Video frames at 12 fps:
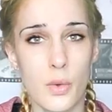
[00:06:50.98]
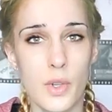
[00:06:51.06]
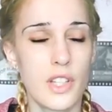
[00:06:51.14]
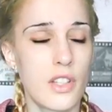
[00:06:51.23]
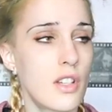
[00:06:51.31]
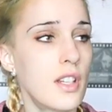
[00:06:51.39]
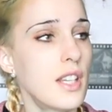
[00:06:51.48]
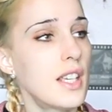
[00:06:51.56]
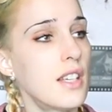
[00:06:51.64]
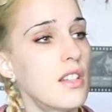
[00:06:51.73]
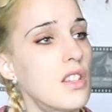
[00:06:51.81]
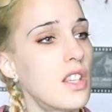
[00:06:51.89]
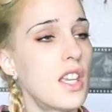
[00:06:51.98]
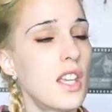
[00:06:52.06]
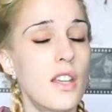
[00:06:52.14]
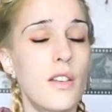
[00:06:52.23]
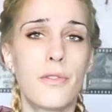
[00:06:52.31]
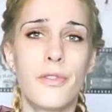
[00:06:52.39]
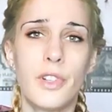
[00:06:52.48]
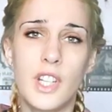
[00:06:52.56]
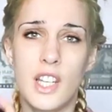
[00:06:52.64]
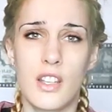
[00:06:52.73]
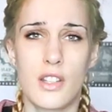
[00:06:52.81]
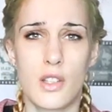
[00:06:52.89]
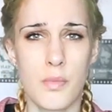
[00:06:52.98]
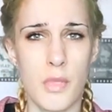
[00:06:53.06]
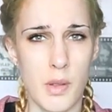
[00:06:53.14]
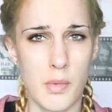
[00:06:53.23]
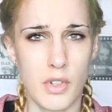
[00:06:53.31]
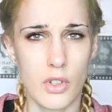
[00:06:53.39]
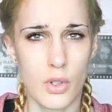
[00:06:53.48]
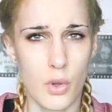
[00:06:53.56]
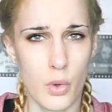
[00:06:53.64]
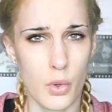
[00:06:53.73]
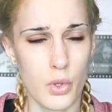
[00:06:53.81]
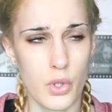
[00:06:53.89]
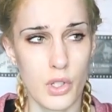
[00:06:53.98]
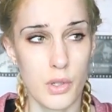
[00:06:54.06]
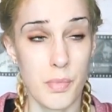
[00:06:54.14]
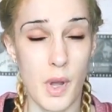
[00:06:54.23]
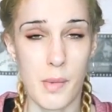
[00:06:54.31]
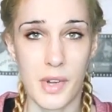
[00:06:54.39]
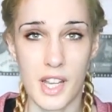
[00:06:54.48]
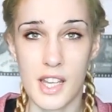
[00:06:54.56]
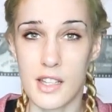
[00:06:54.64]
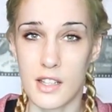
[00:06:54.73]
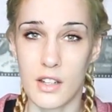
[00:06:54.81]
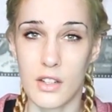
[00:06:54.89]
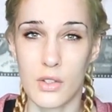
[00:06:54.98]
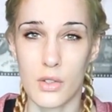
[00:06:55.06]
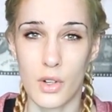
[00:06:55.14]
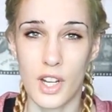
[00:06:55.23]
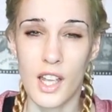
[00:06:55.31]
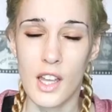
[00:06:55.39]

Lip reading: question is the funniest moment caused by my eating disorder.